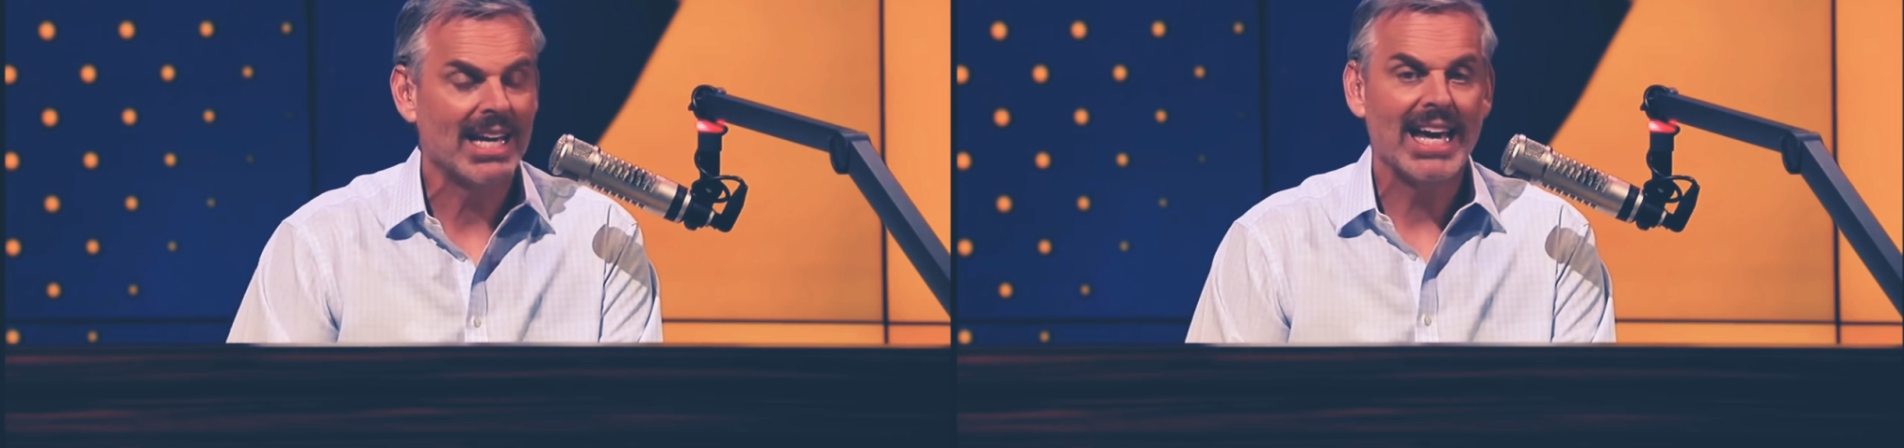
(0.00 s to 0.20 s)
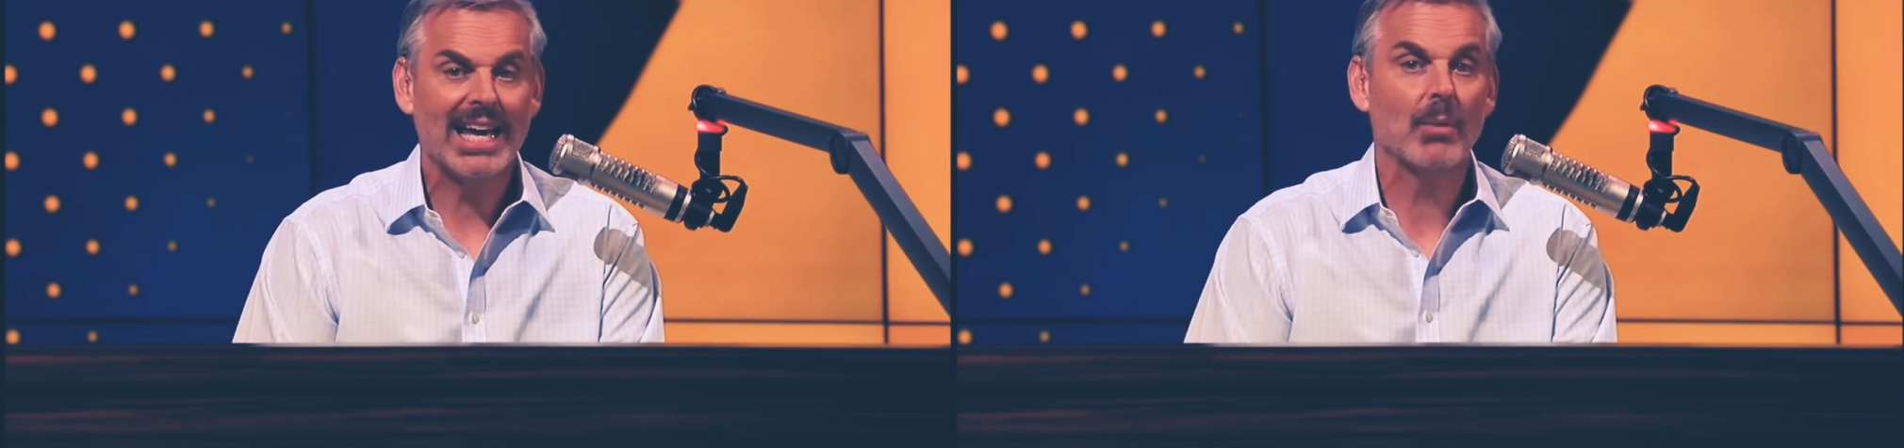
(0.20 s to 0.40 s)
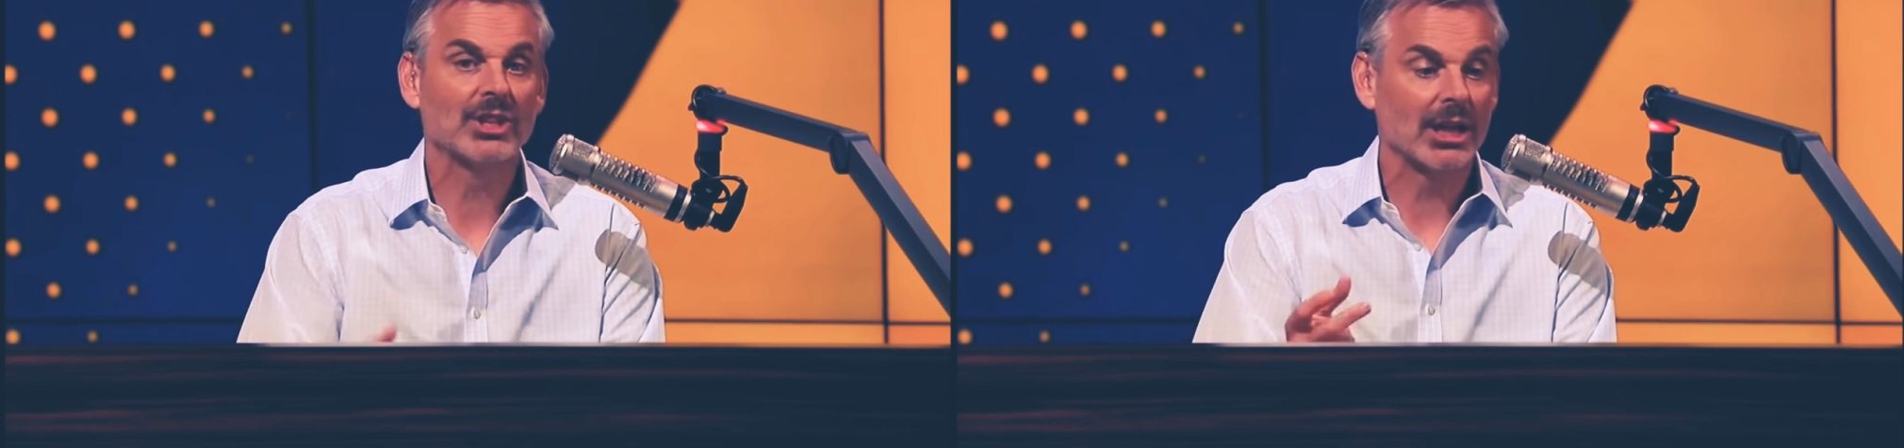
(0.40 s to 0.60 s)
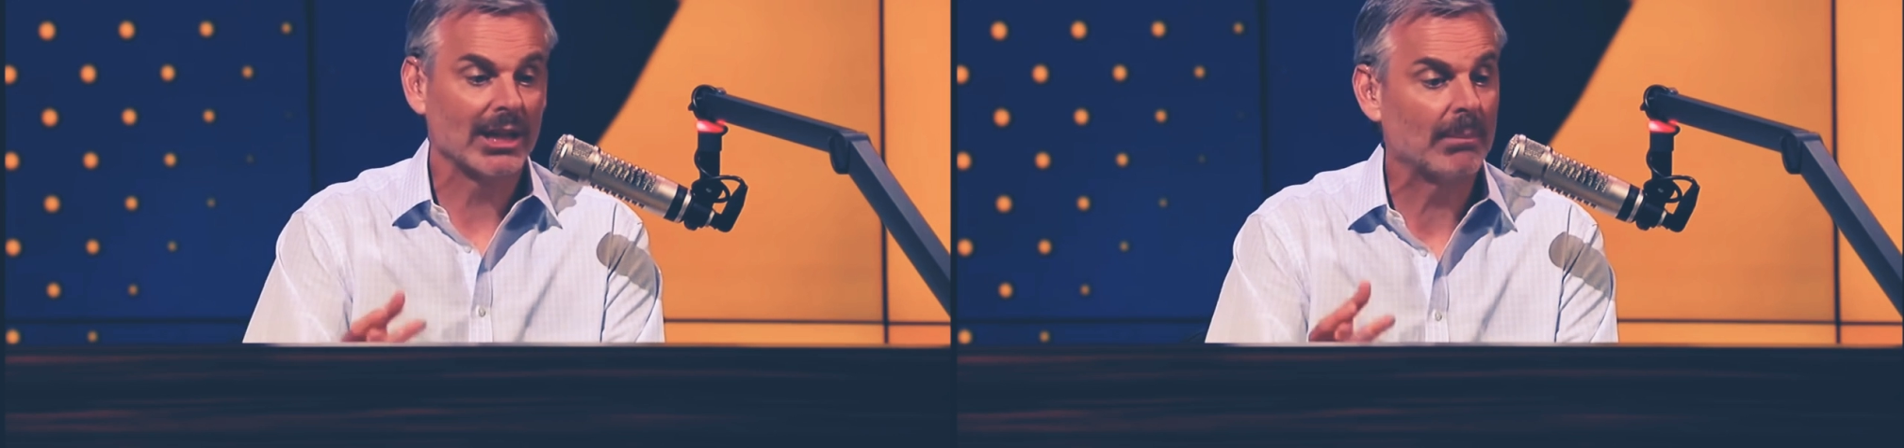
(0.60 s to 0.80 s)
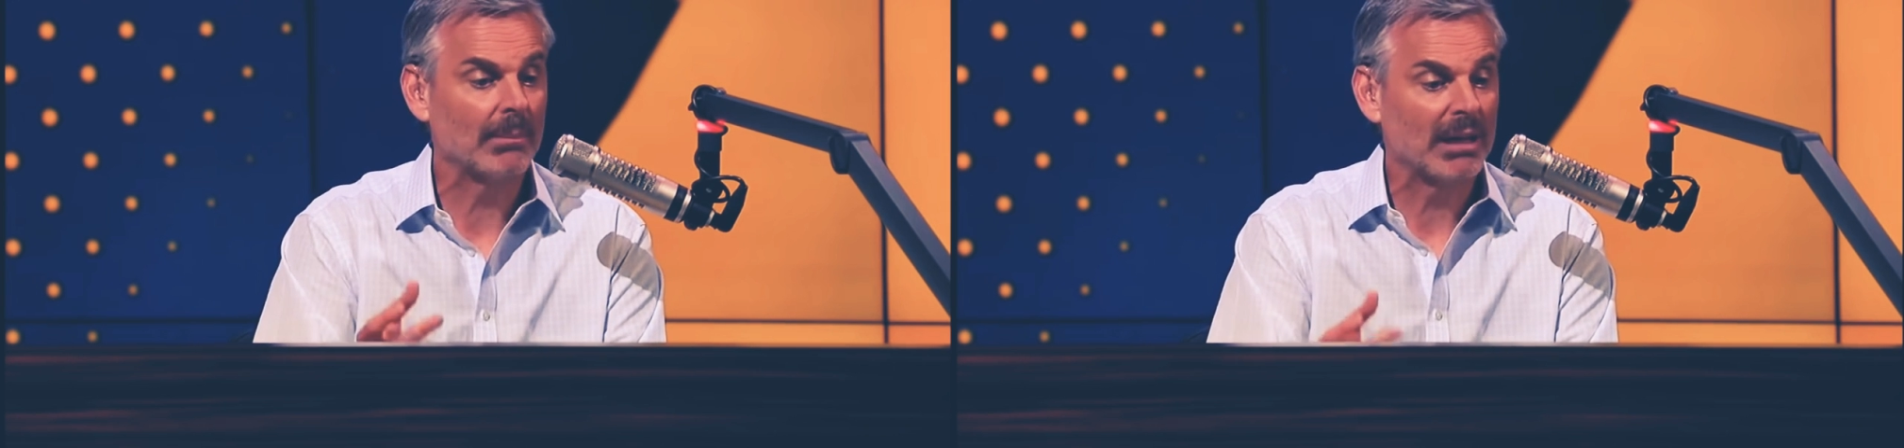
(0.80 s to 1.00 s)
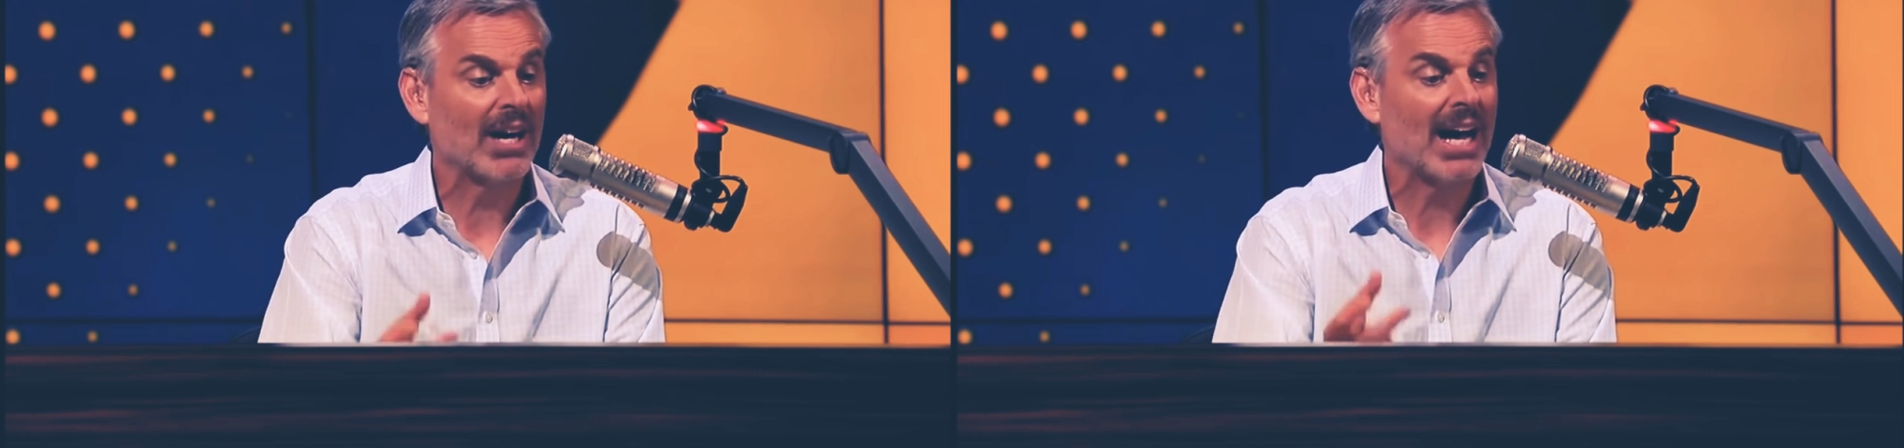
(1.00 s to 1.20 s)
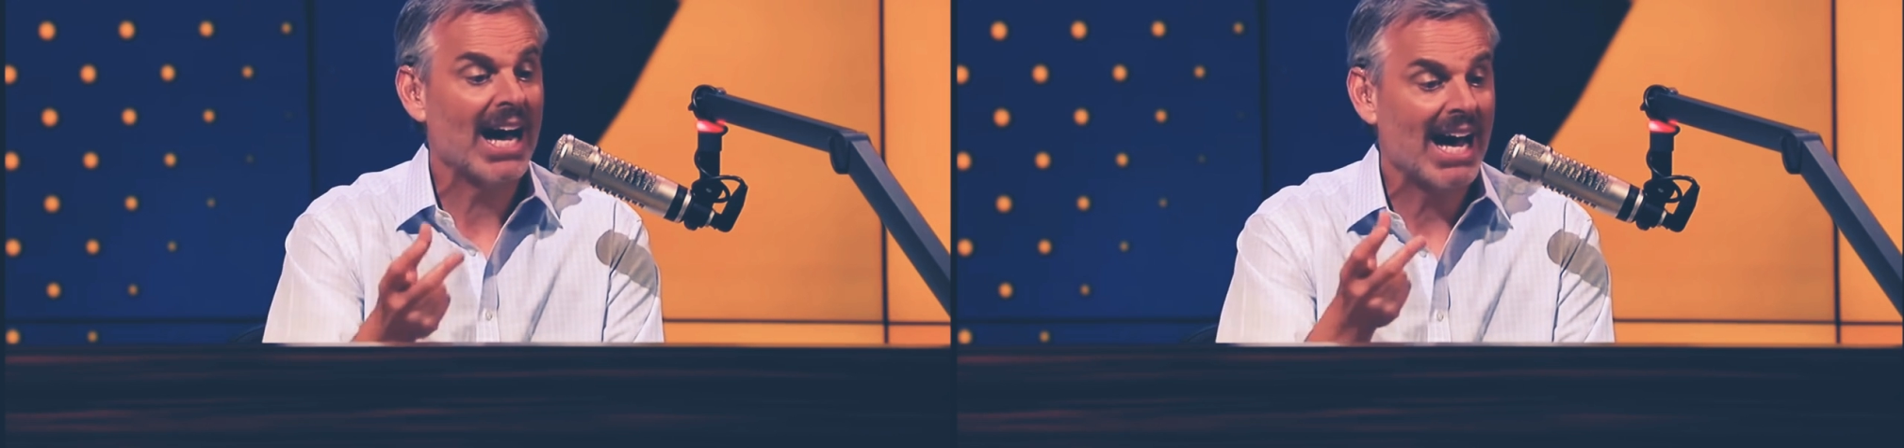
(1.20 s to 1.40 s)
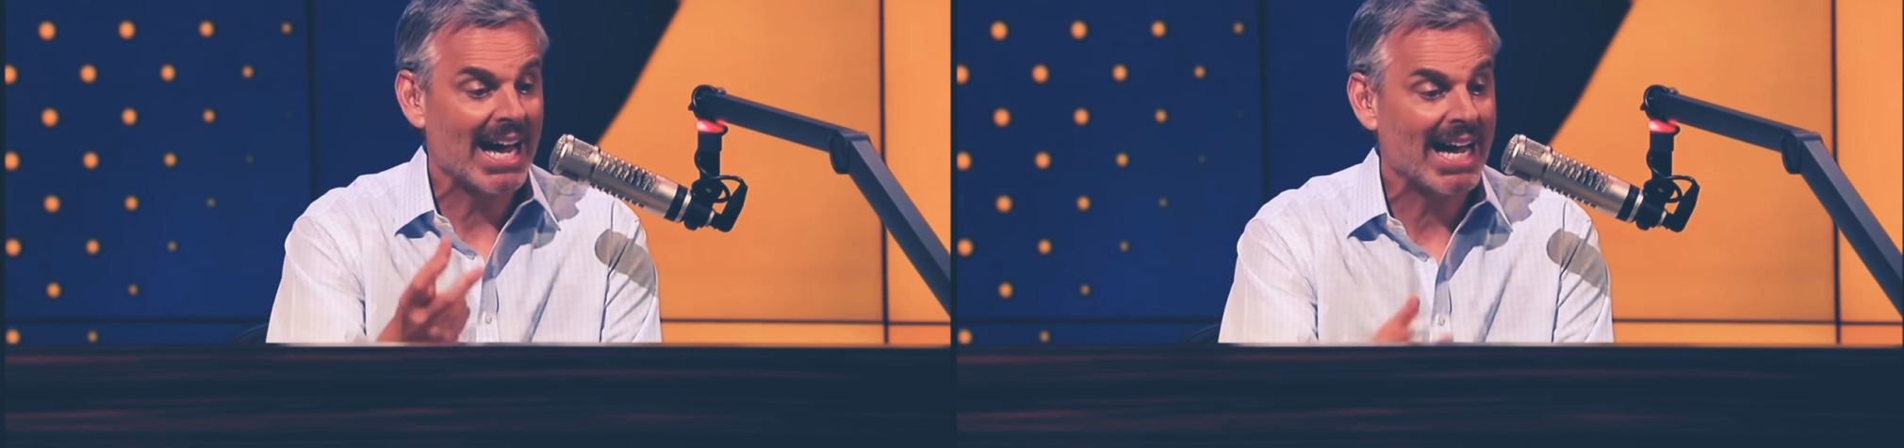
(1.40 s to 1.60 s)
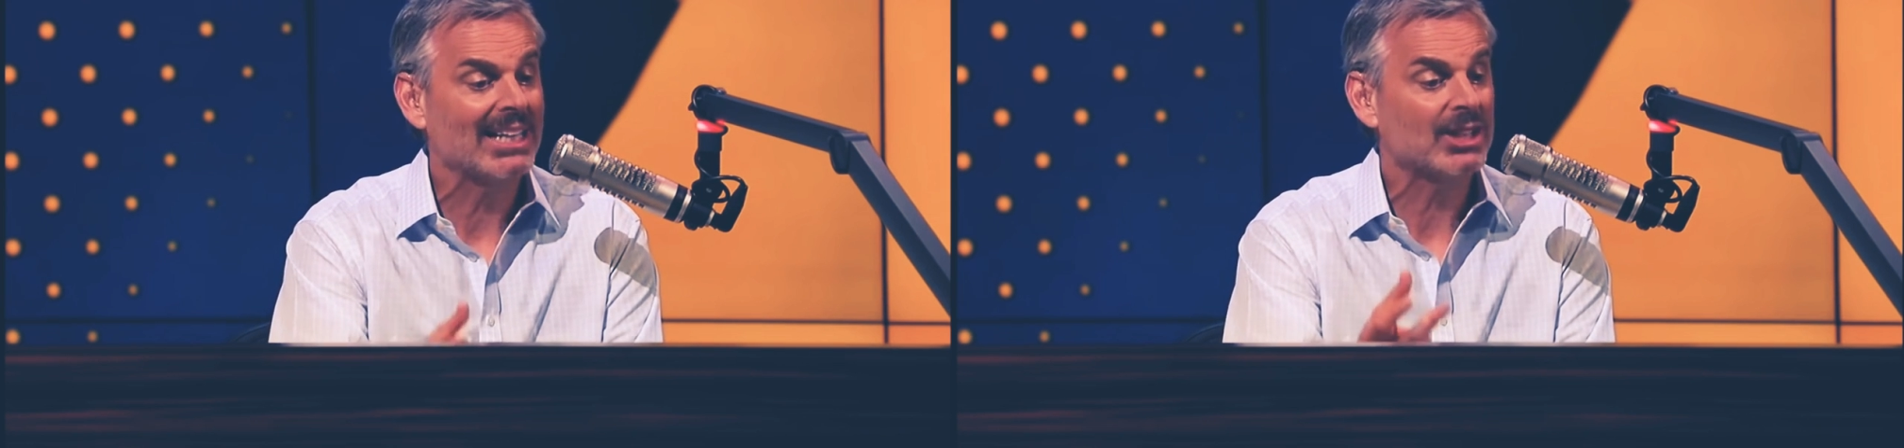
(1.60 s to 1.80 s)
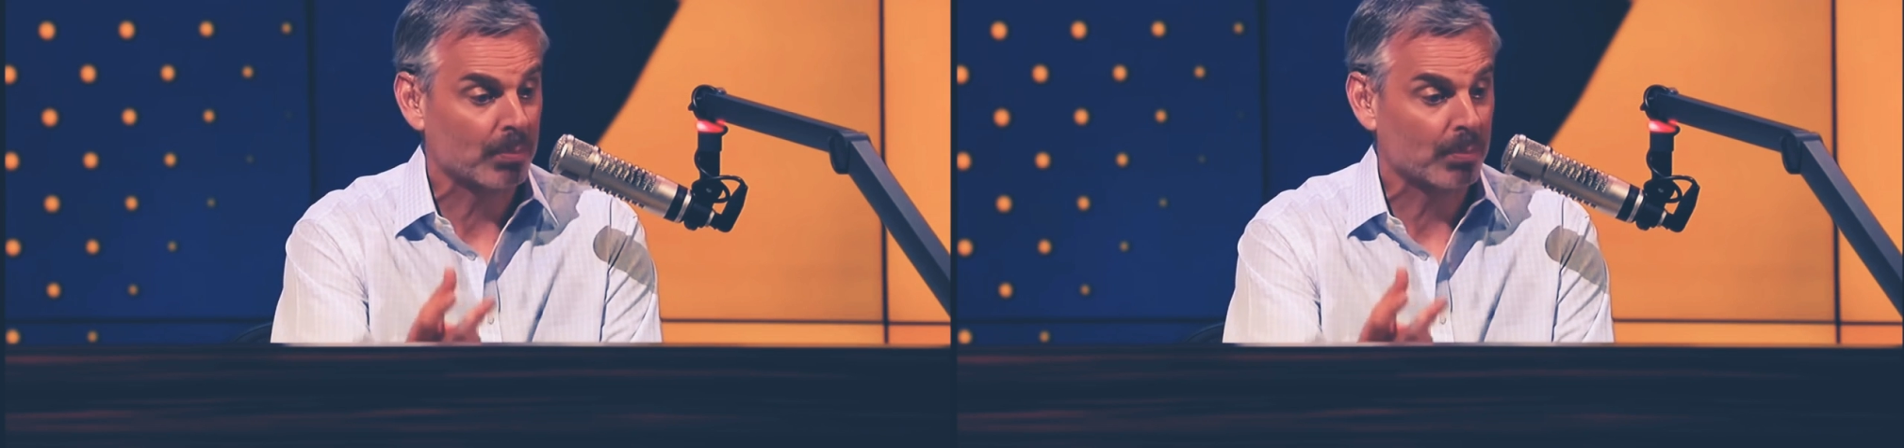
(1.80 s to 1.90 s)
it was a little bit of a hiatus